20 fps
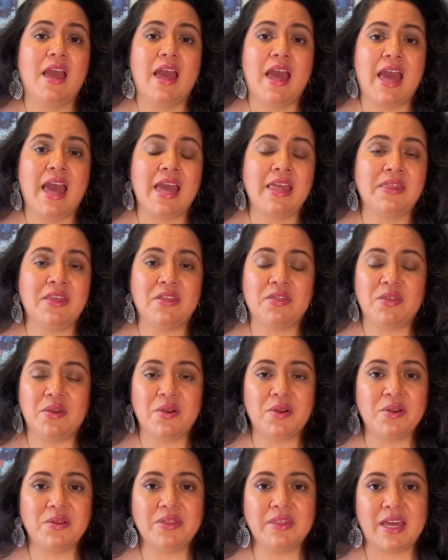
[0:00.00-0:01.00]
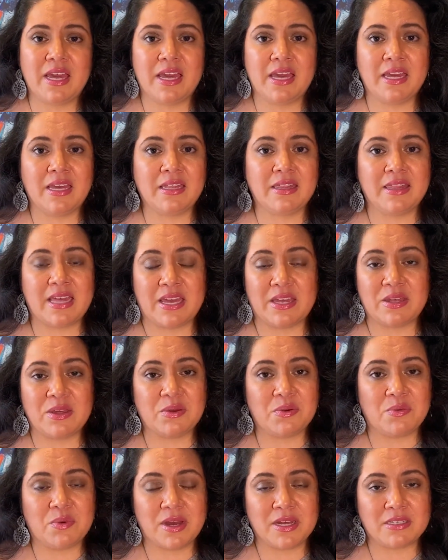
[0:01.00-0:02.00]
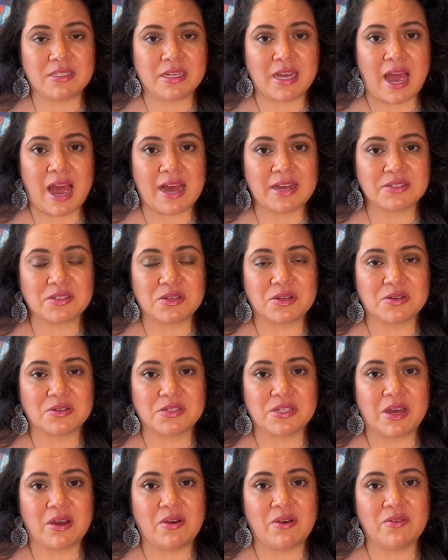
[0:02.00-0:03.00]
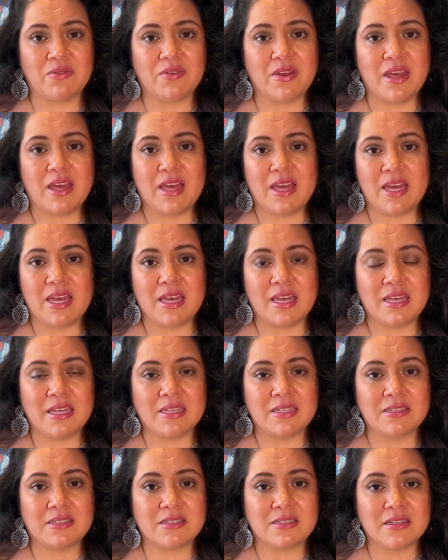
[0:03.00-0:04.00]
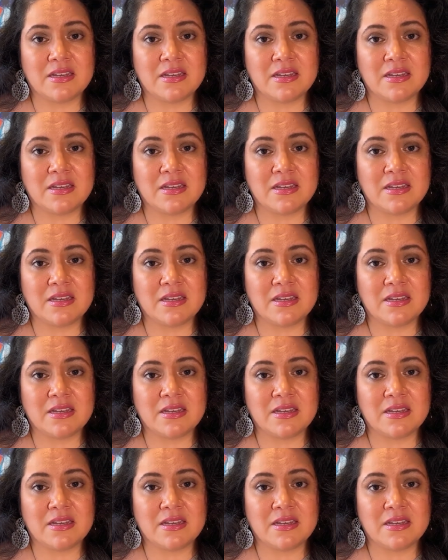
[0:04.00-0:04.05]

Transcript: And the third thing that you want to ask yourself is,